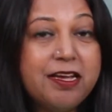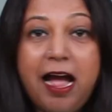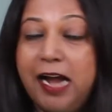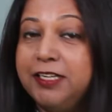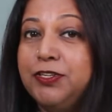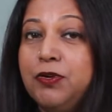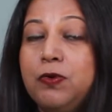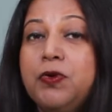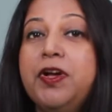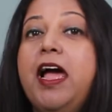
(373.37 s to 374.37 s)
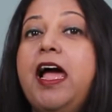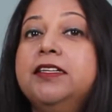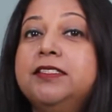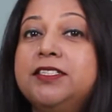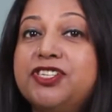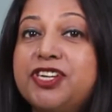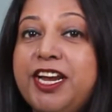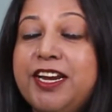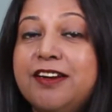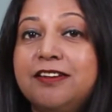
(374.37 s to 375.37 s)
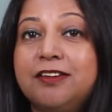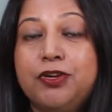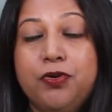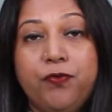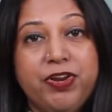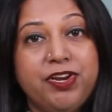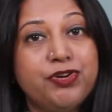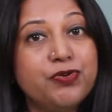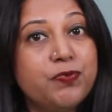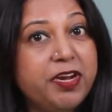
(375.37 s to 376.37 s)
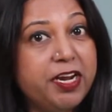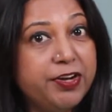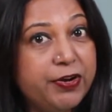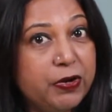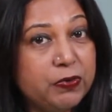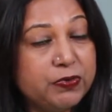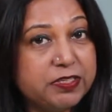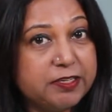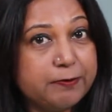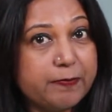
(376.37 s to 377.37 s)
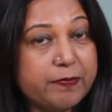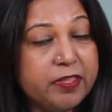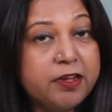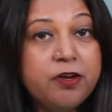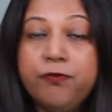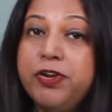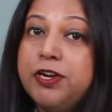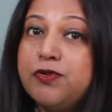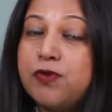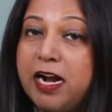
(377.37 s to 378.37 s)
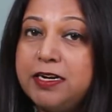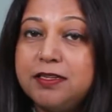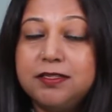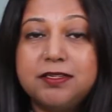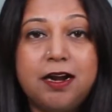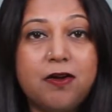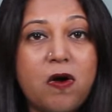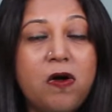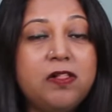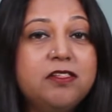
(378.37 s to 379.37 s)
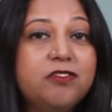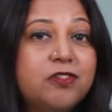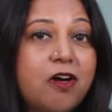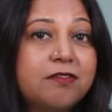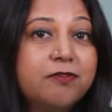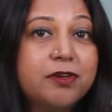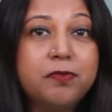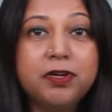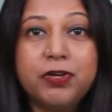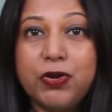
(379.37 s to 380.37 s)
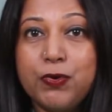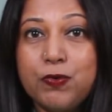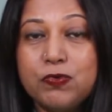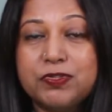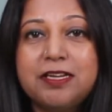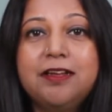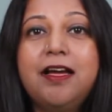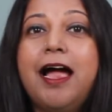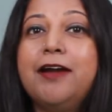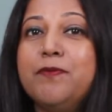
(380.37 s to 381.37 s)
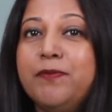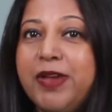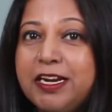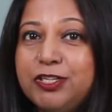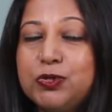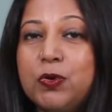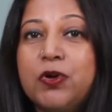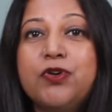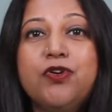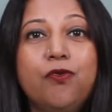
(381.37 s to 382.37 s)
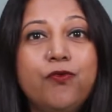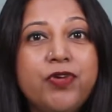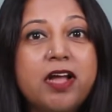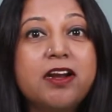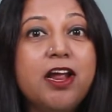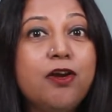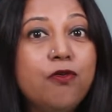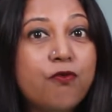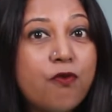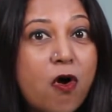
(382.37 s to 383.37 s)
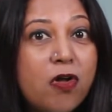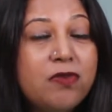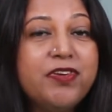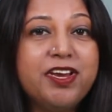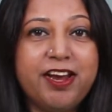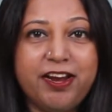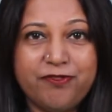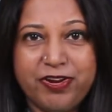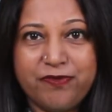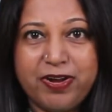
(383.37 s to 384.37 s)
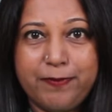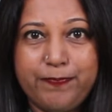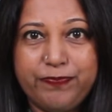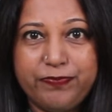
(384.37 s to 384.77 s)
And as a trainer, we need to be inclusive. We need to understand all the non-verbal cues and make sure we are involving everyone,